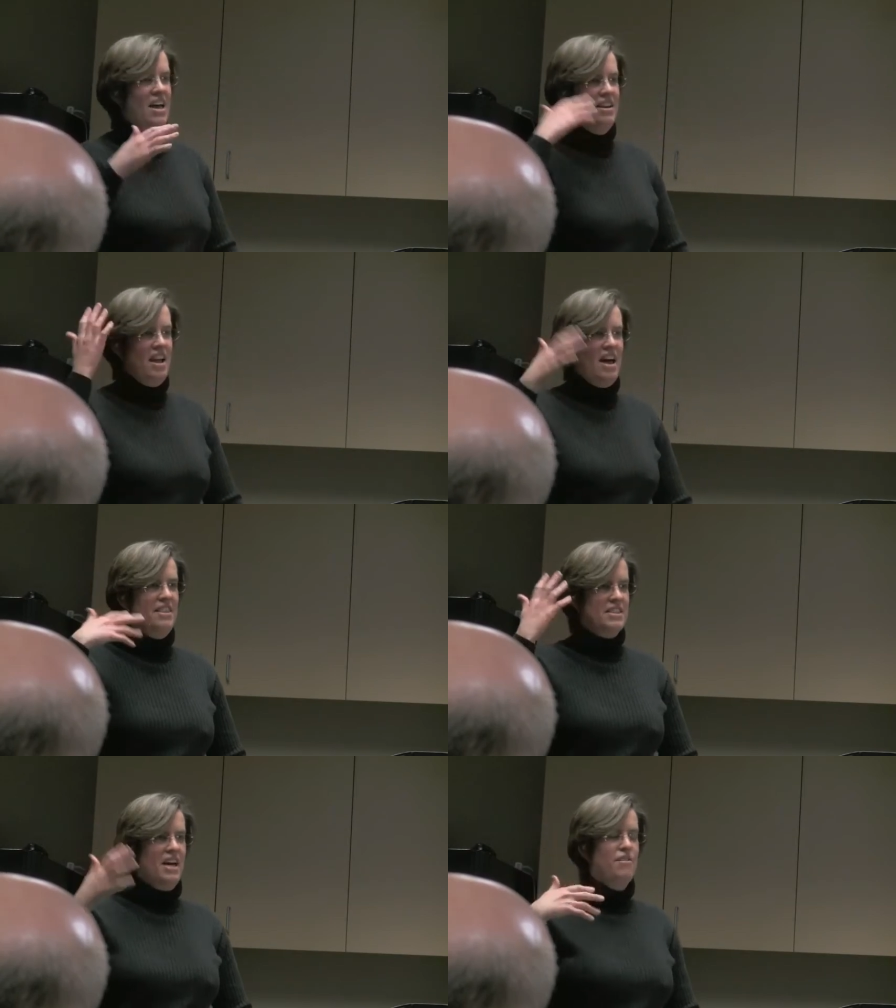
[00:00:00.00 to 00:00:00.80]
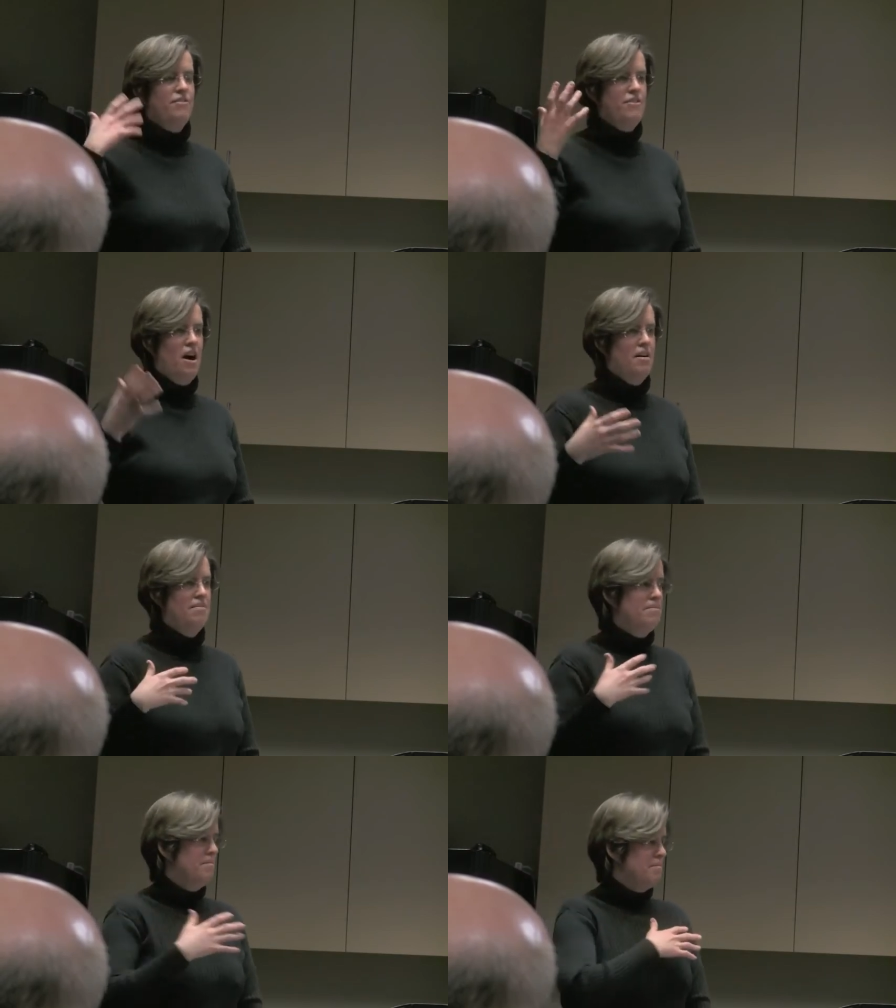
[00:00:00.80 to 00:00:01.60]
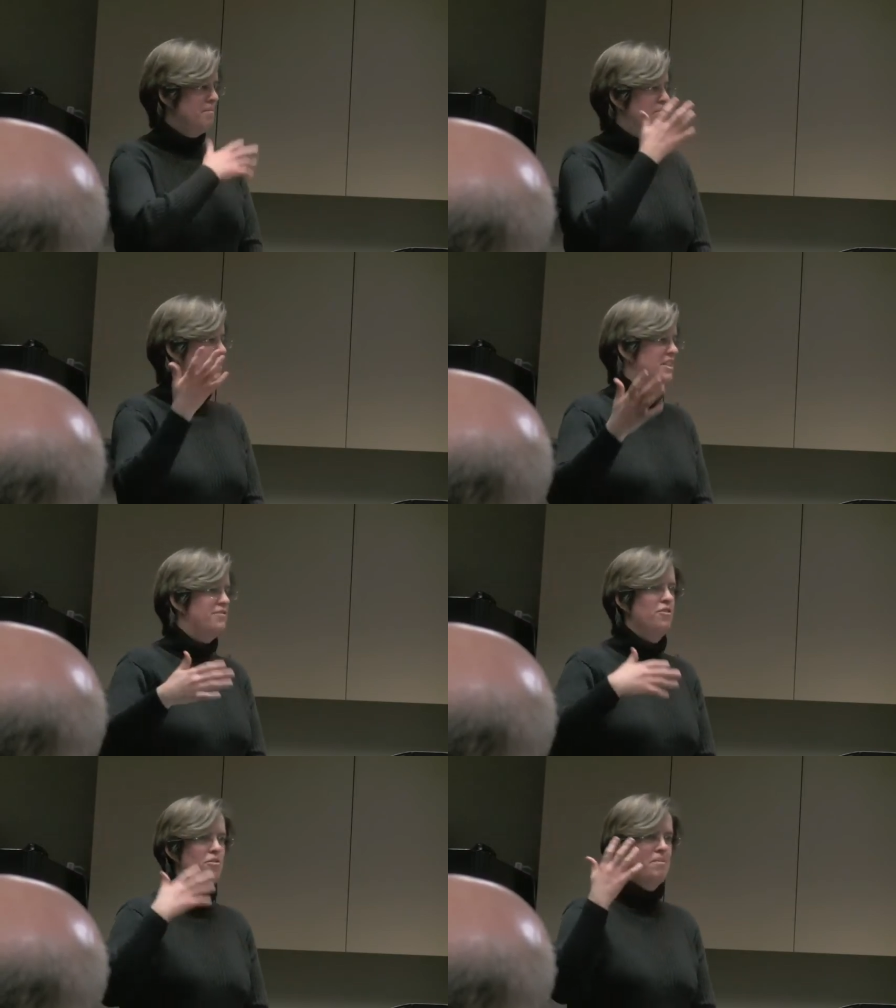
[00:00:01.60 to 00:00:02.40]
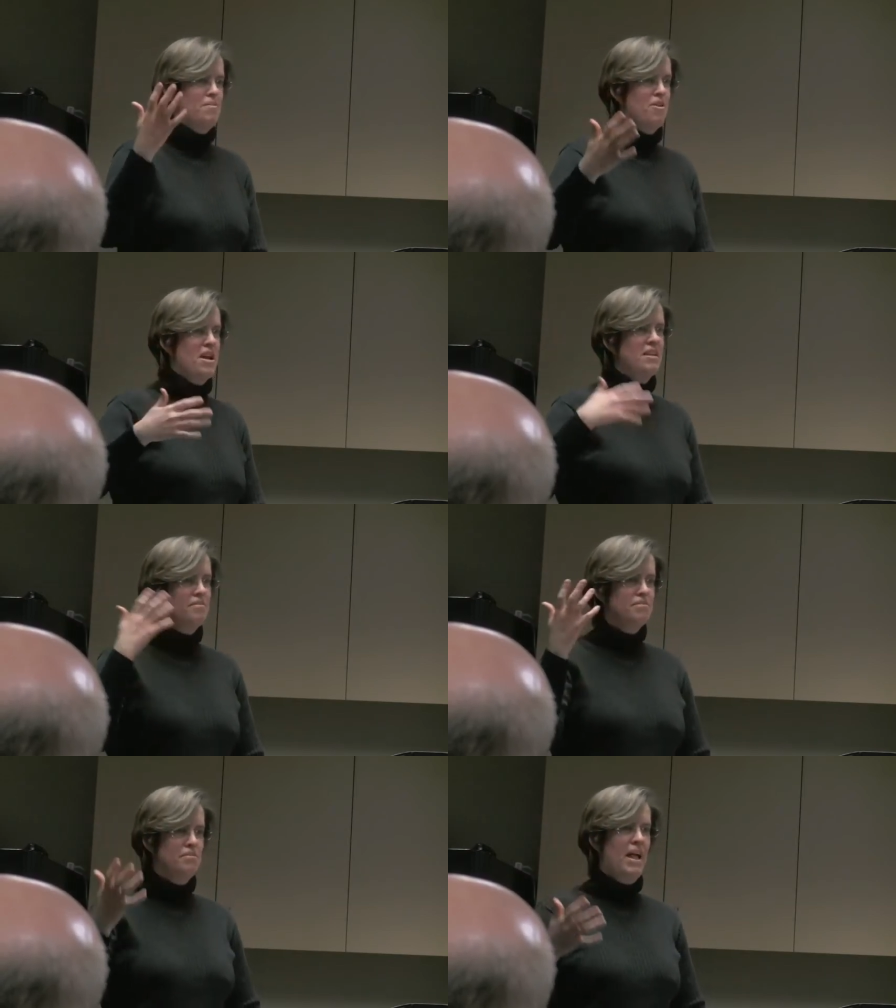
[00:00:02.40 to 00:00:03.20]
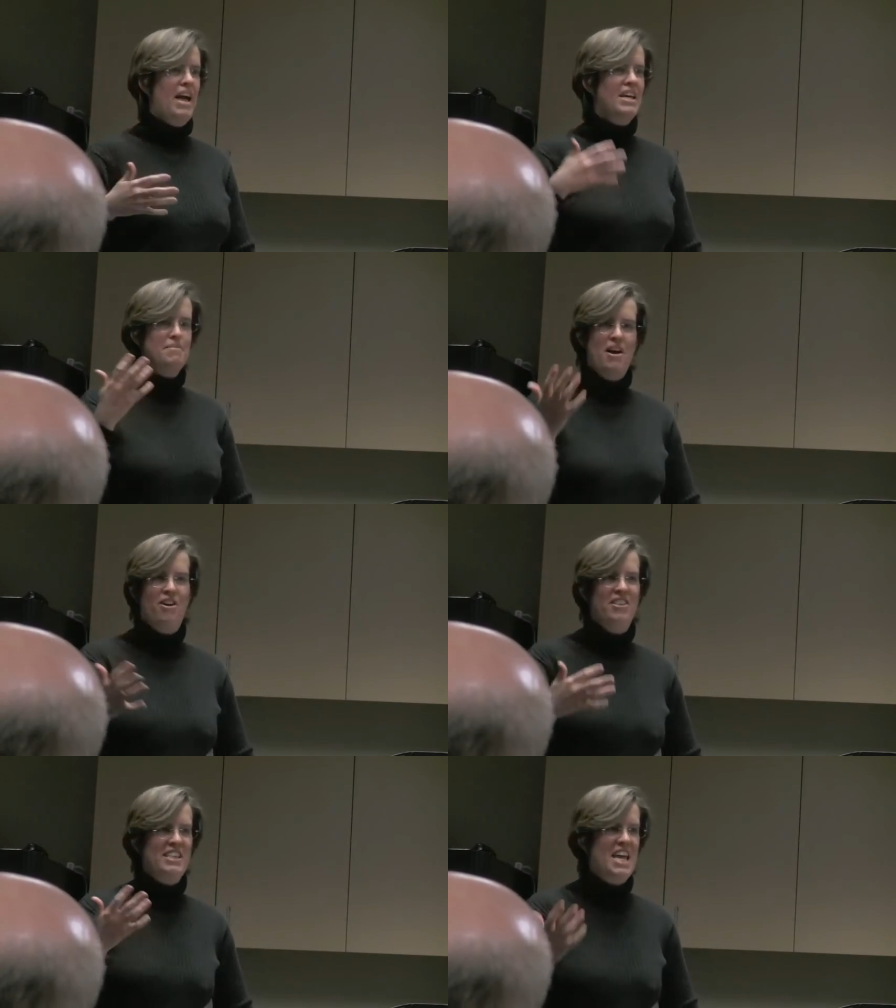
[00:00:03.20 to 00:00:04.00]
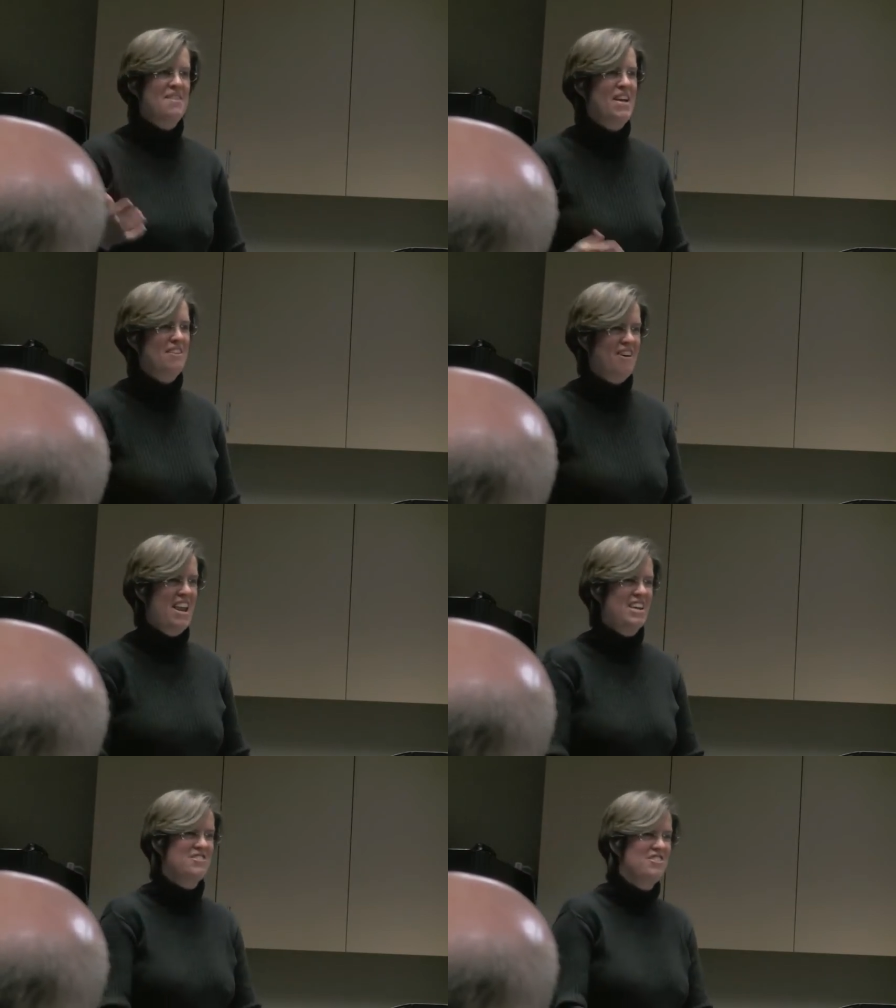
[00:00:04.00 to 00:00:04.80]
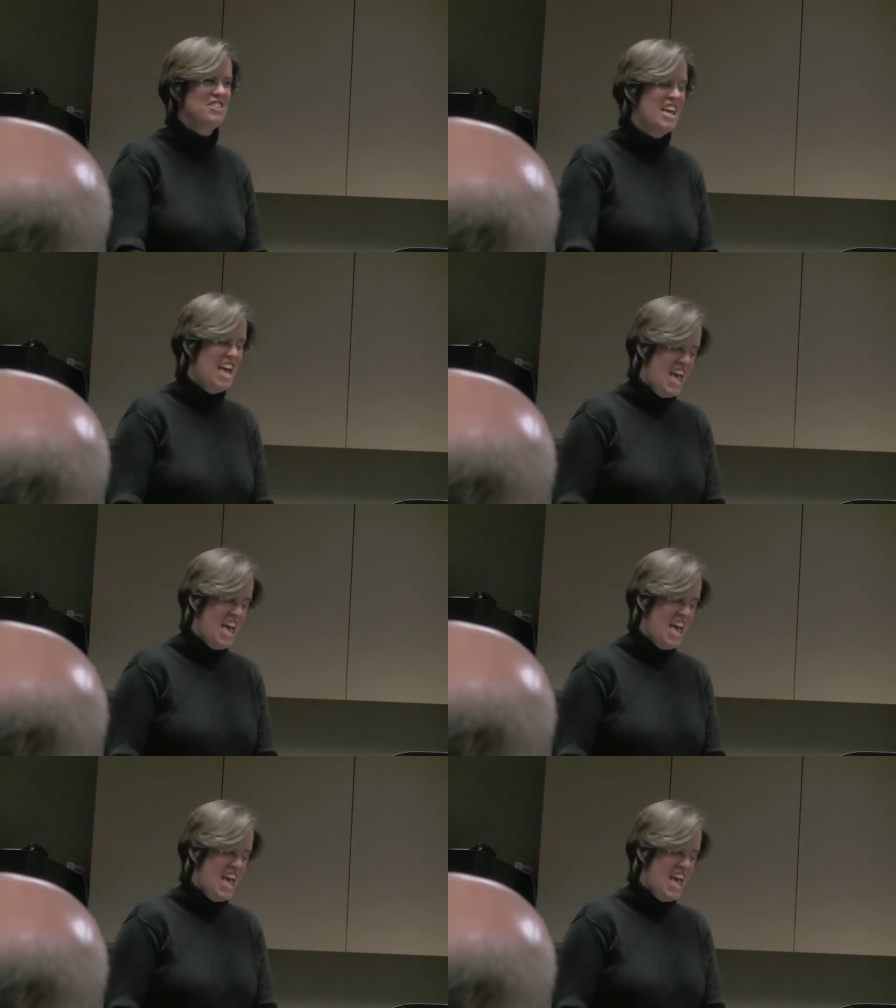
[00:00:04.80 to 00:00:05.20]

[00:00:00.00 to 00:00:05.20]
had had this kind of um, blissful memory blank about all these campaign finance rules,